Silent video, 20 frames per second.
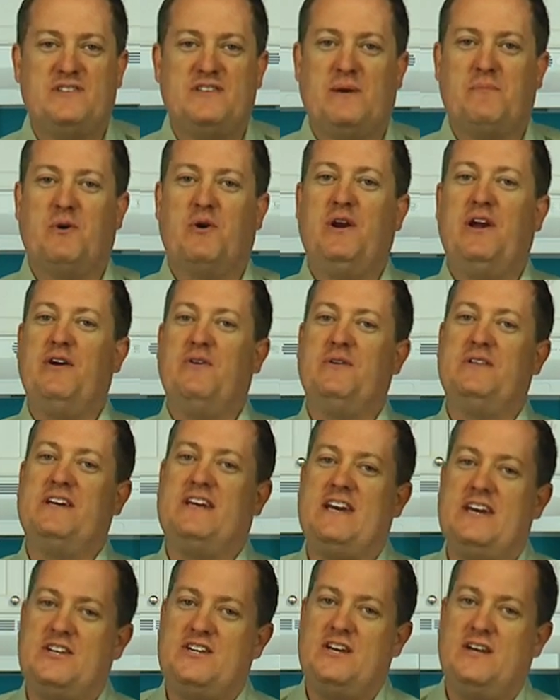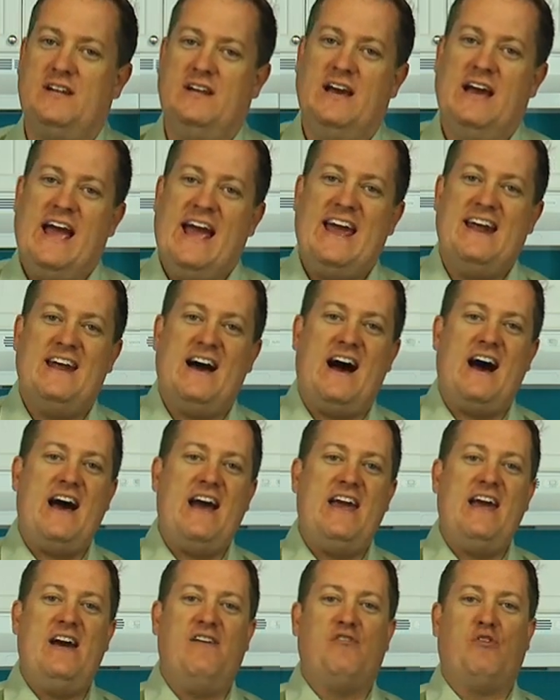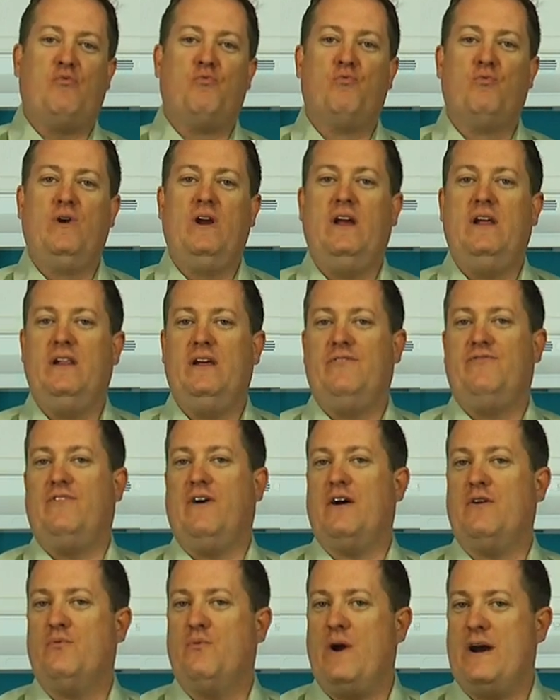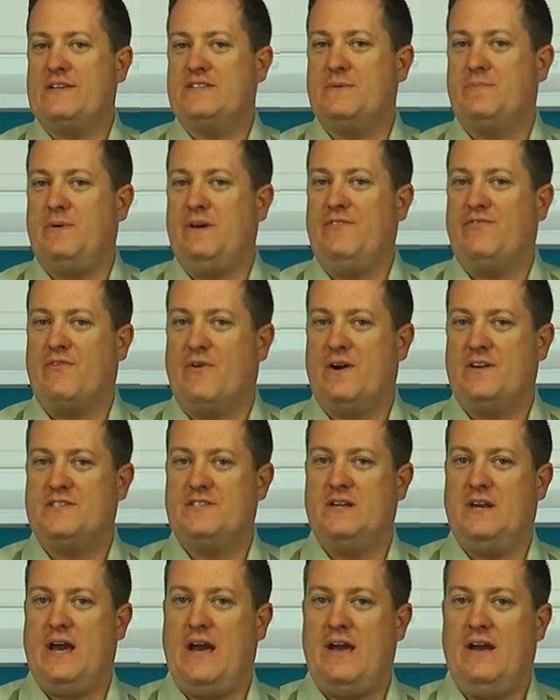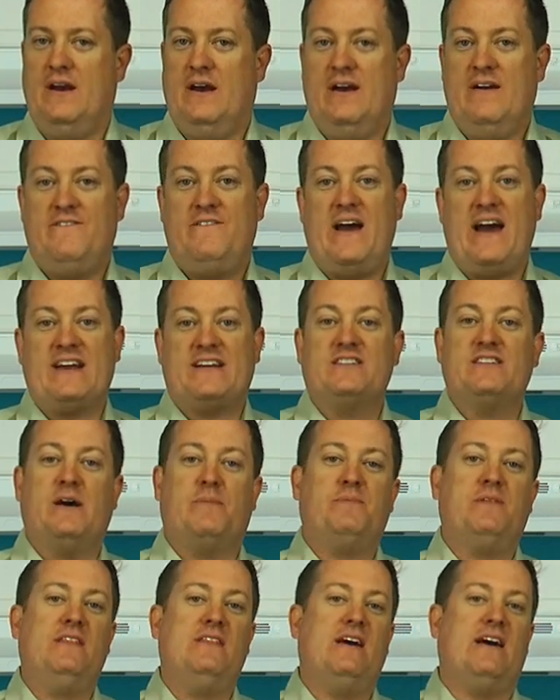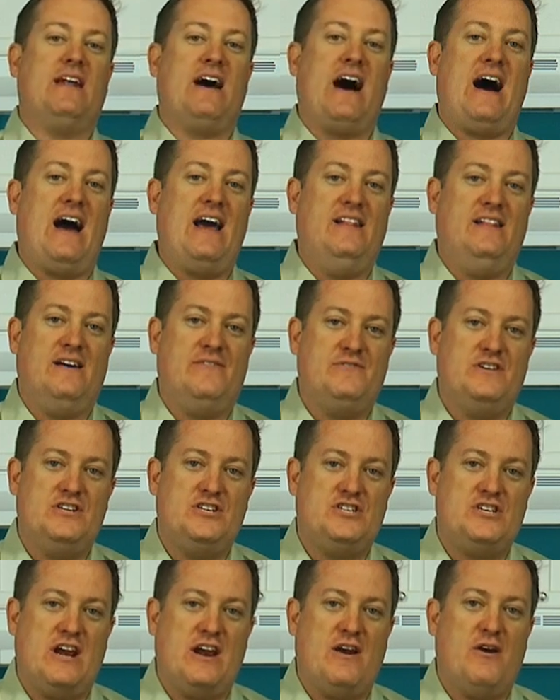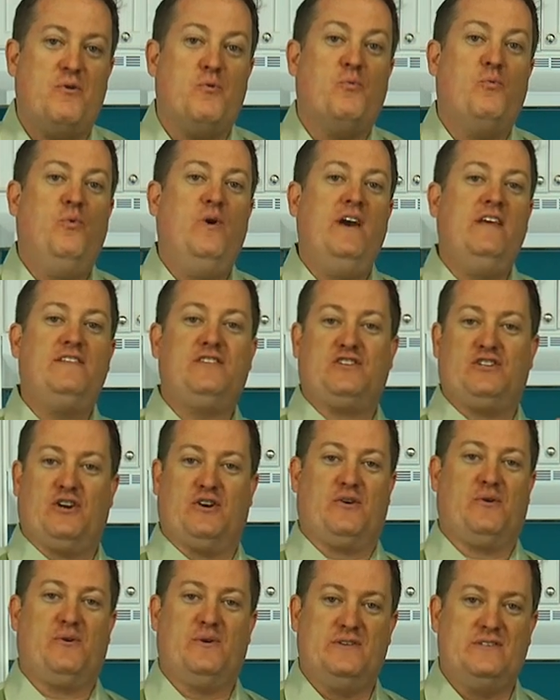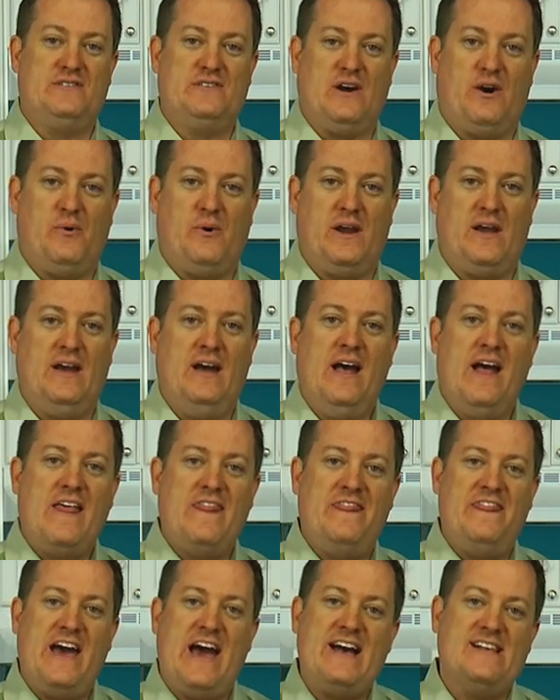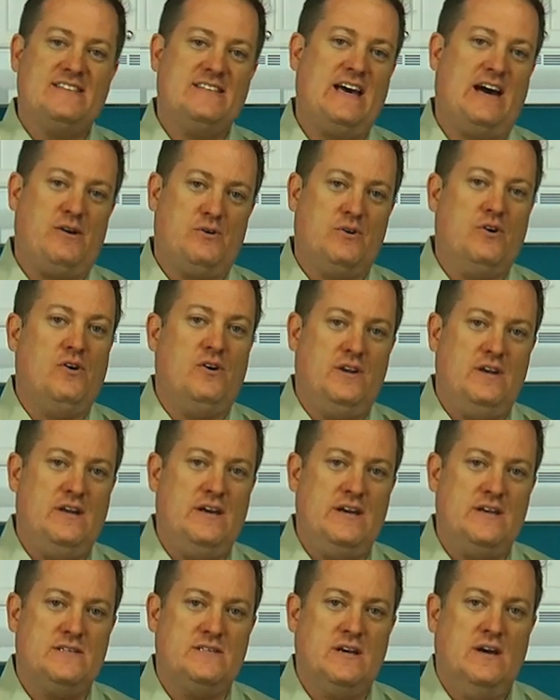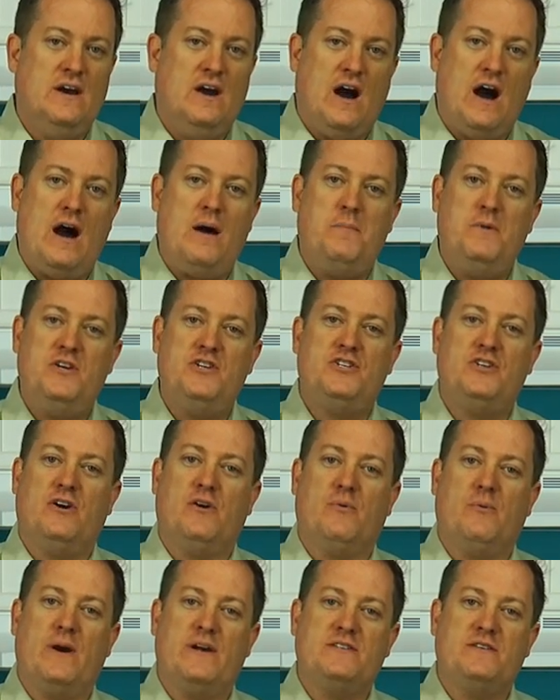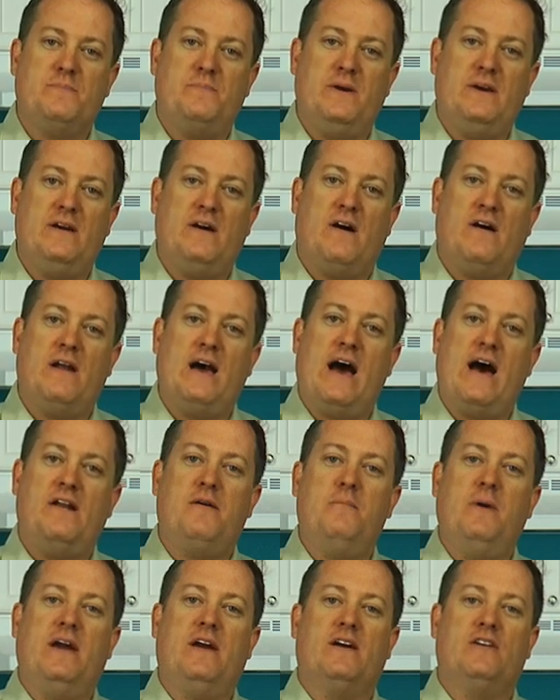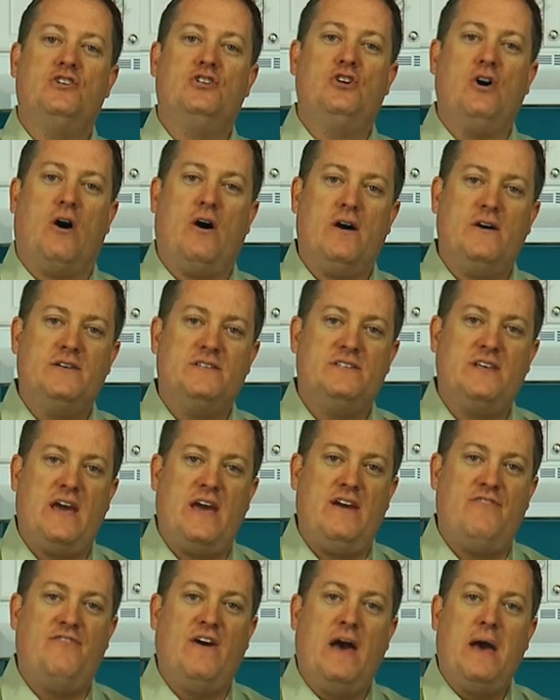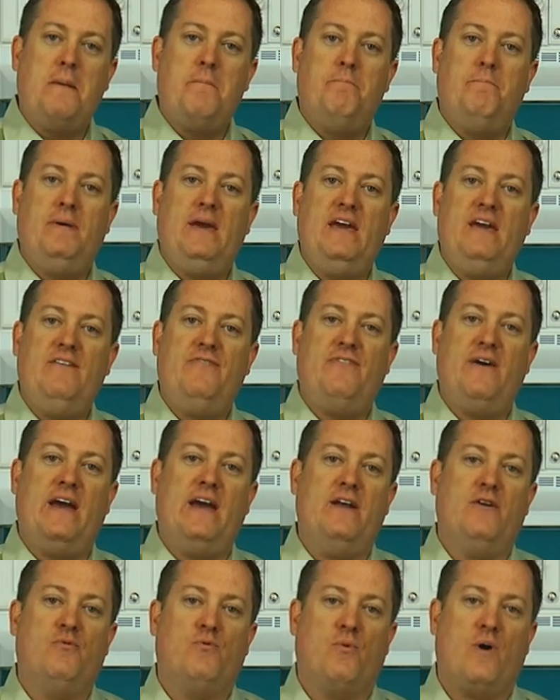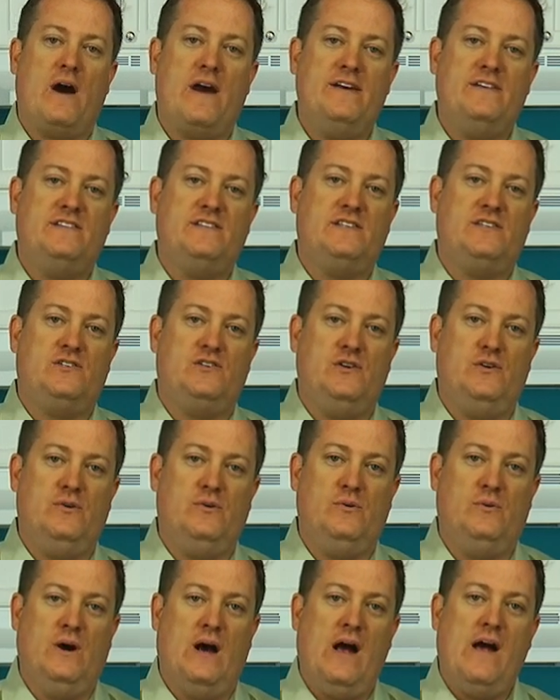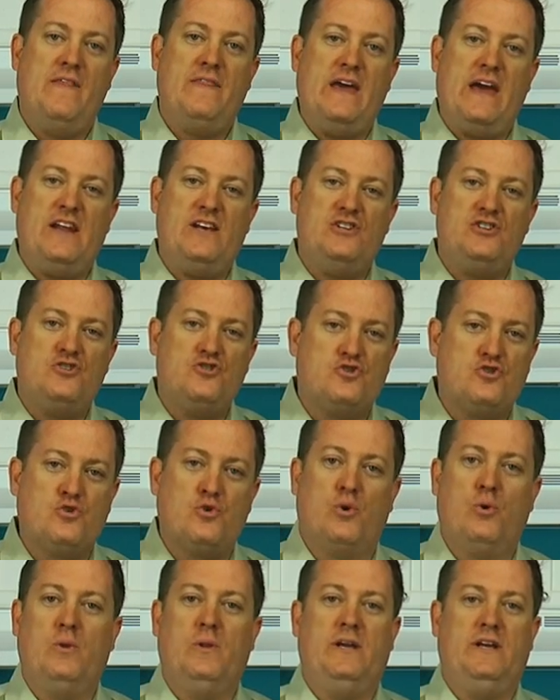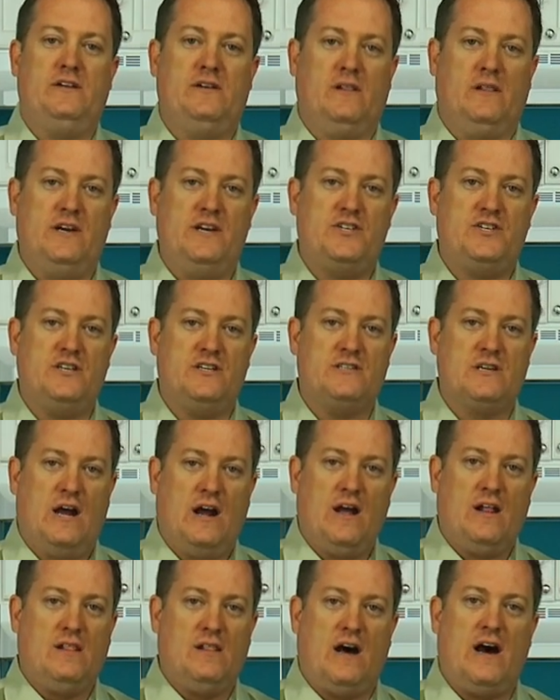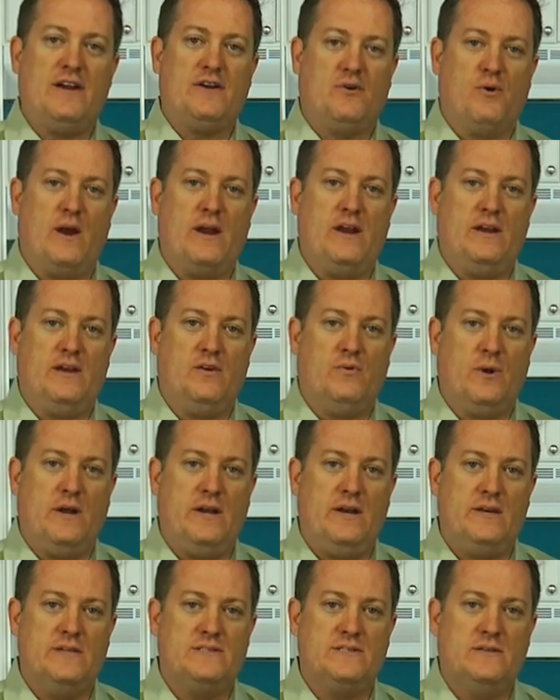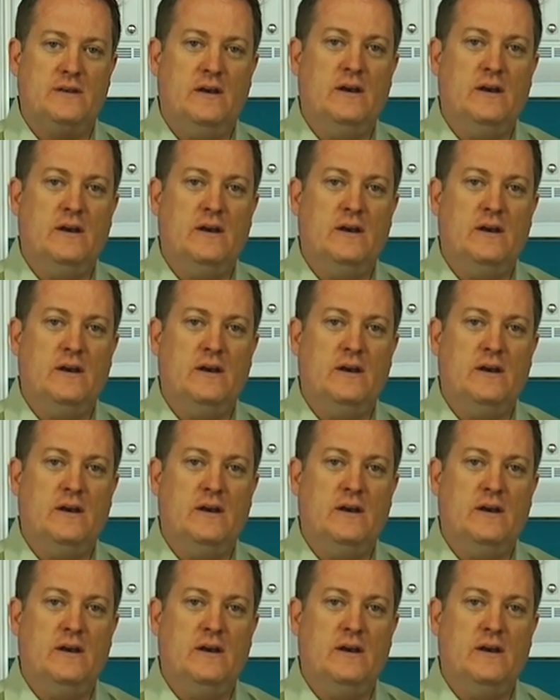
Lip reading: Semrow here in the kitchen, and I have a really fun recipe for us today. In fact, something that I love to share with Sugar and Zoe. That's how good it is. I'm gonna share a recipe on how to make a dog-safe beef and rice stew that is truly delicious. A lot of great ingredients.